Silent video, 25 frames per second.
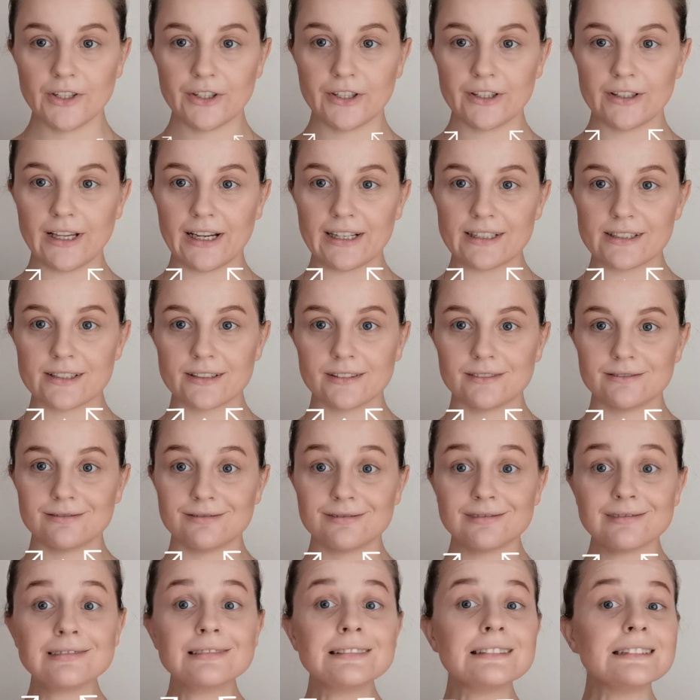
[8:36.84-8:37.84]
Look at that.
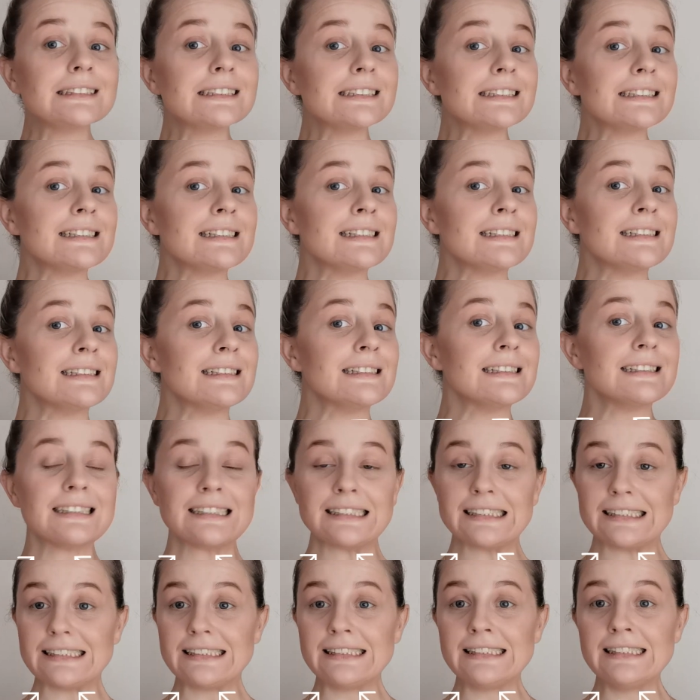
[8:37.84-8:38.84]

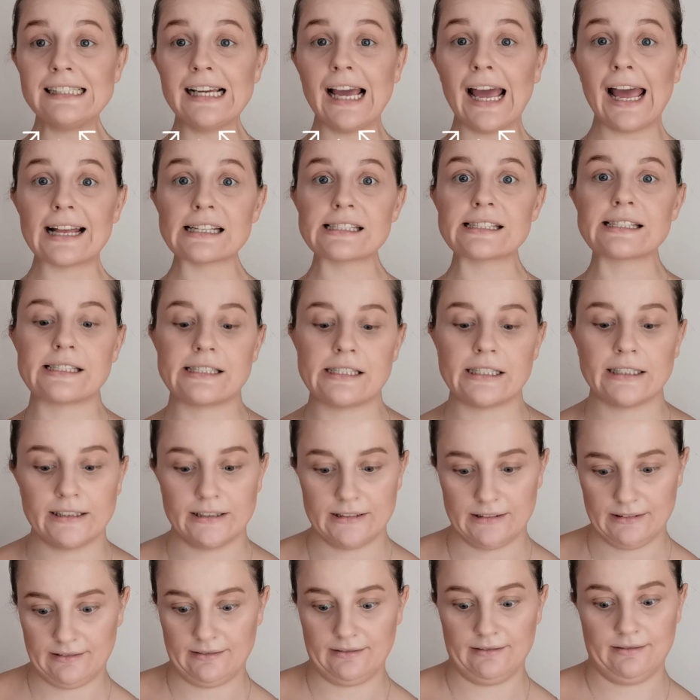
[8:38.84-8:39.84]

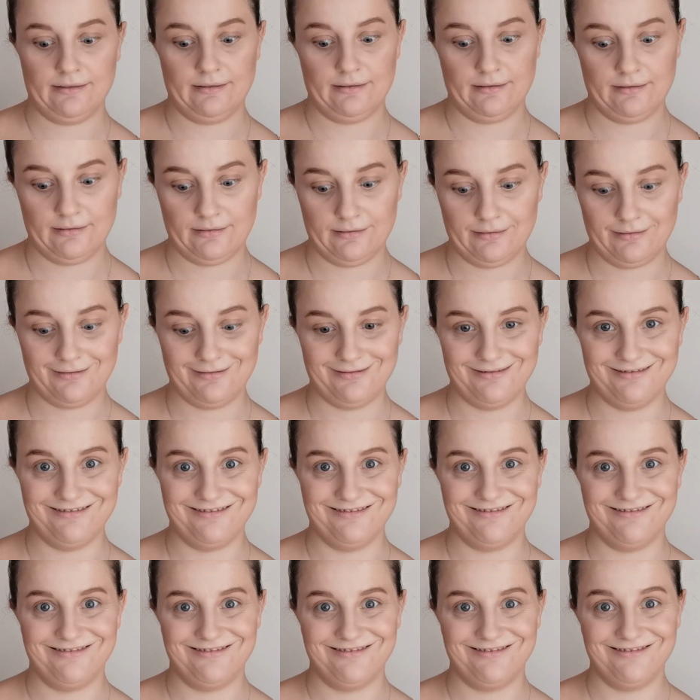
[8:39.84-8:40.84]
Yes!
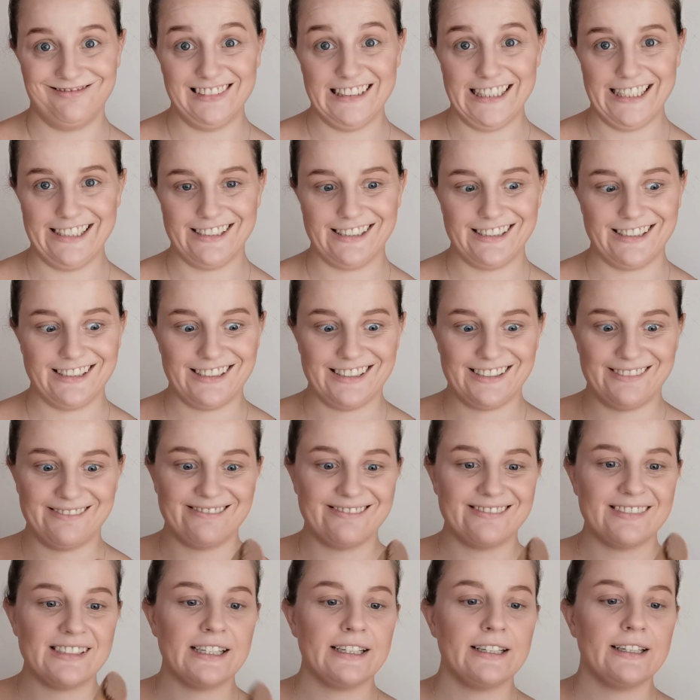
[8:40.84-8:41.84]
Yes.
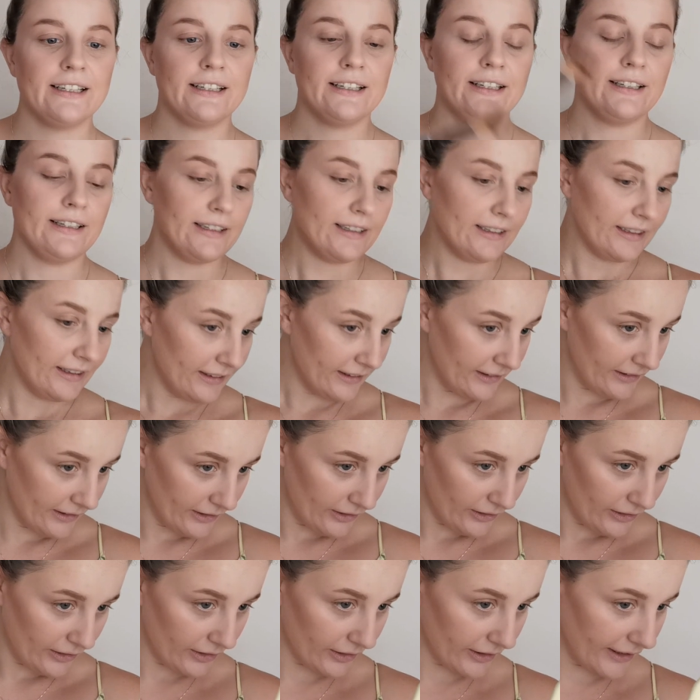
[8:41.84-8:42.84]

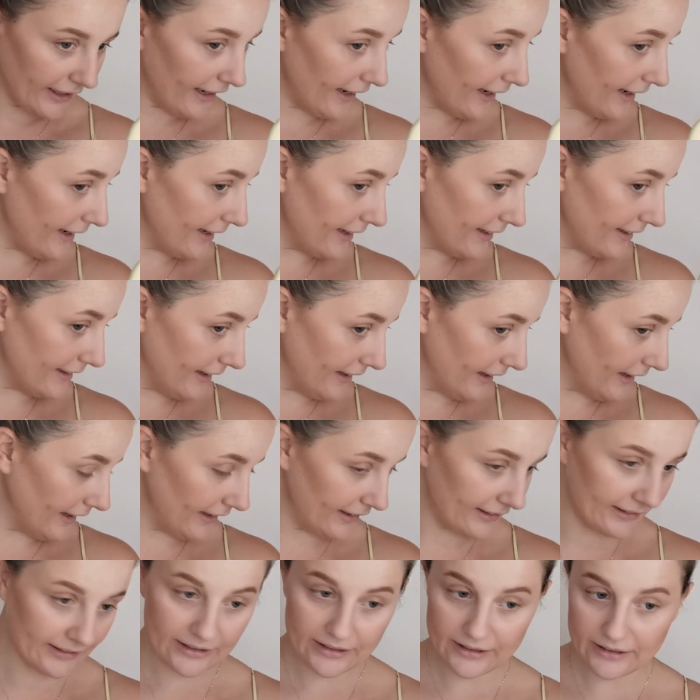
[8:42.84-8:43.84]
Okay, and
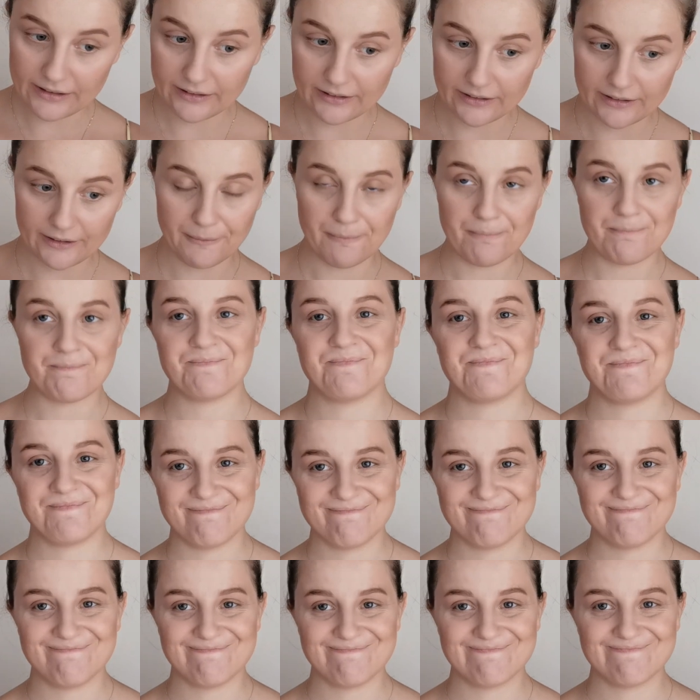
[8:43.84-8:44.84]
then
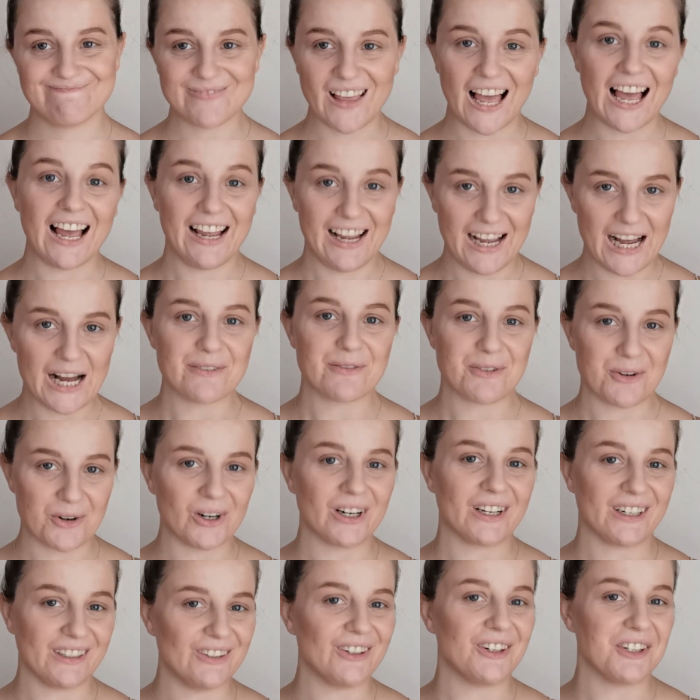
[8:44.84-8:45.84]
I have
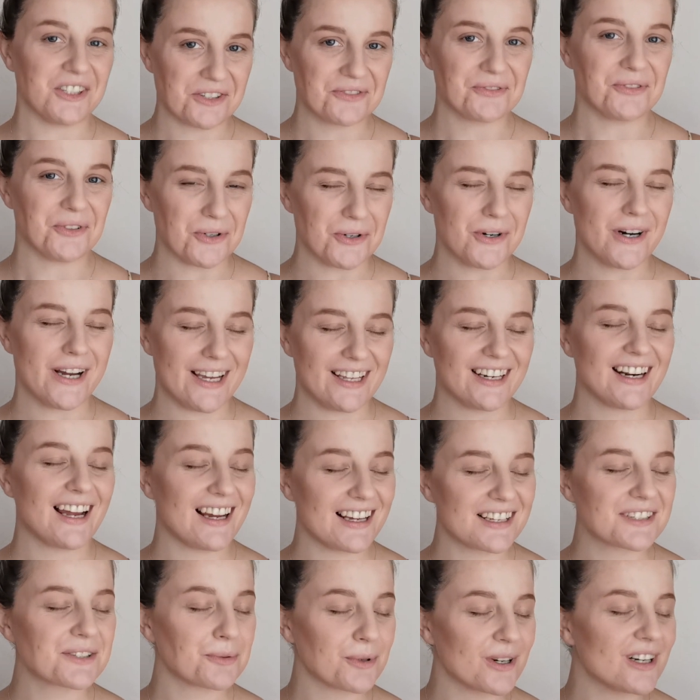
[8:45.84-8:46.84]
quite a large forehead
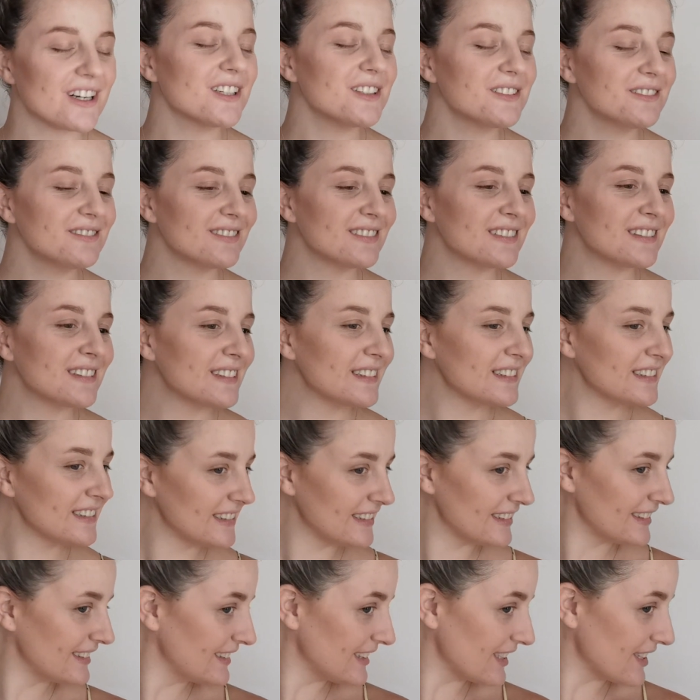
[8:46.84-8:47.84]
as well.
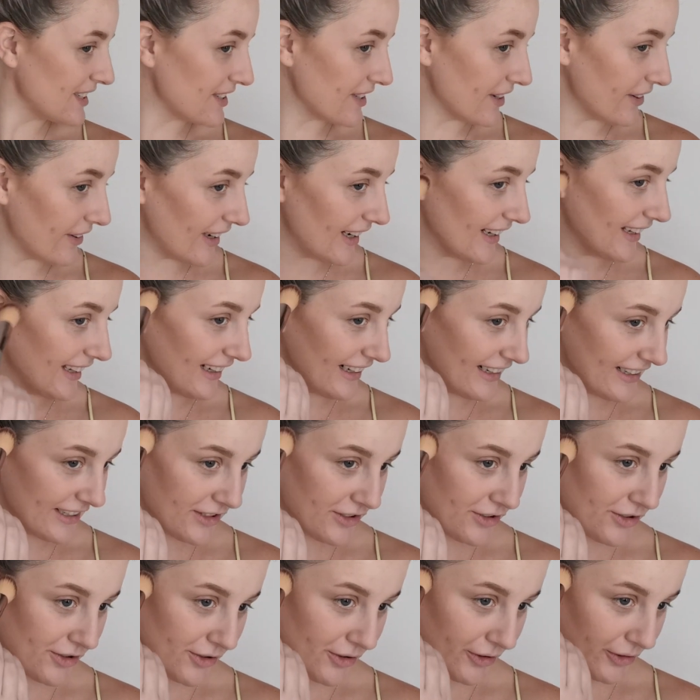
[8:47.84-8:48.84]
So I
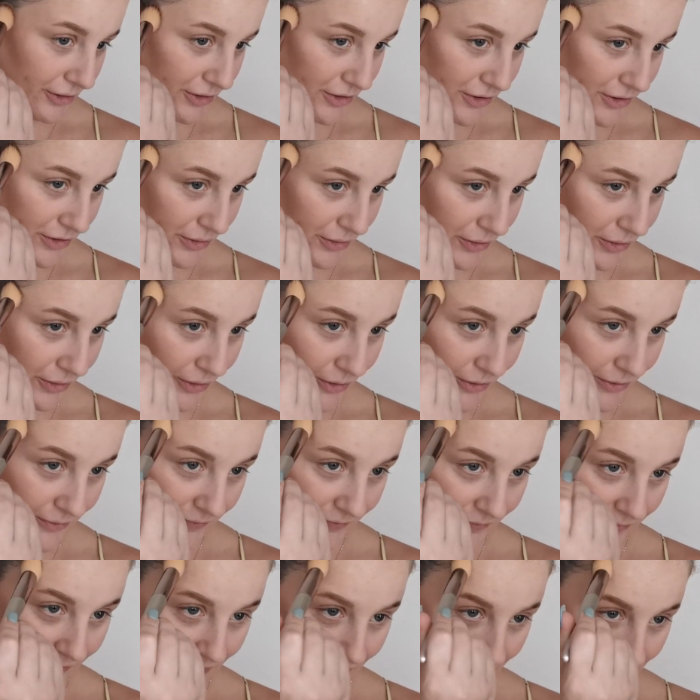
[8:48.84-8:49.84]
like to contour
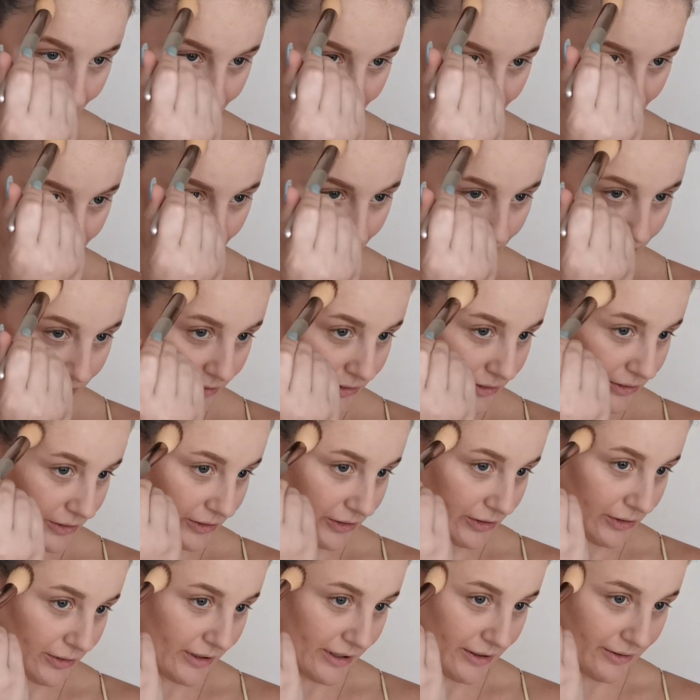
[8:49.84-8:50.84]

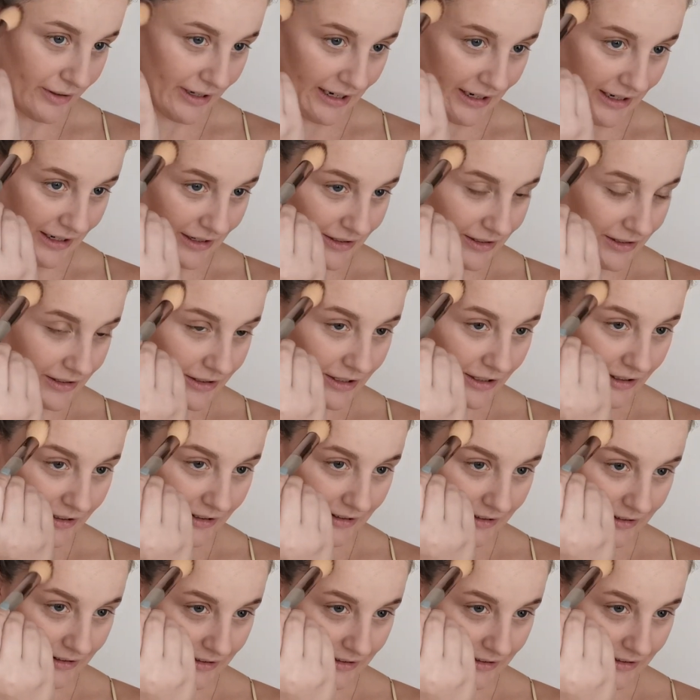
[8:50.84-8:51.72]
all the way around.